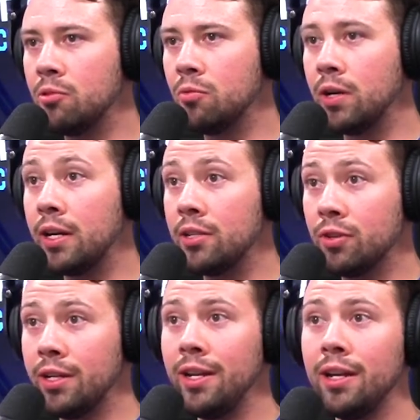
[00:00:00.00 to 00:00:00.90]
Whereas right
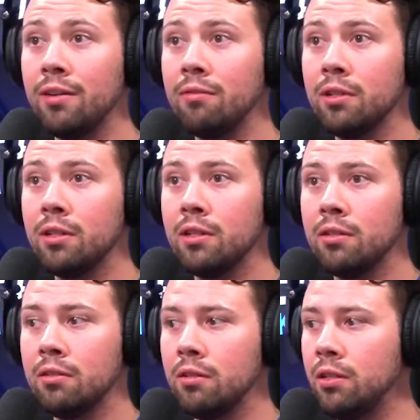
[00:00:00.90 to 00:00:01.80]
now,
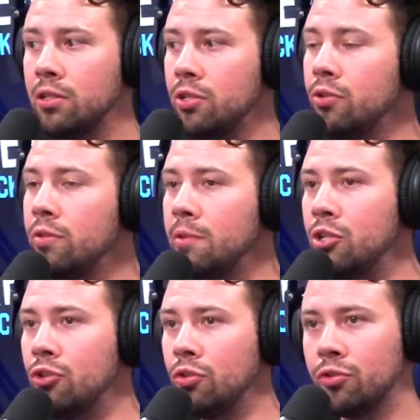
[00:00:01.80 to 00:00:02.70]
it's a
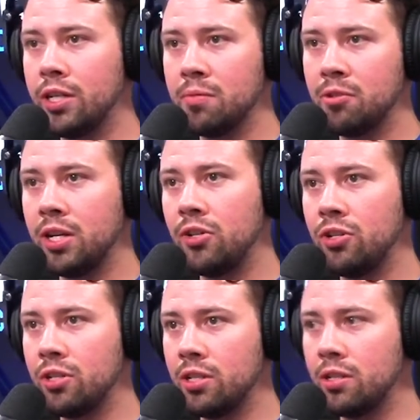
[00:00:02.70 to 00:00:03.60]
2-dimensional transportation
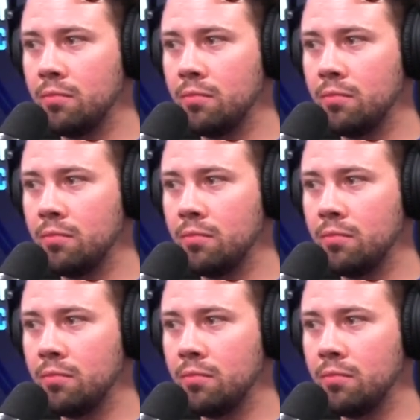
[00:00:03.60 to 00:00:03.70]
system.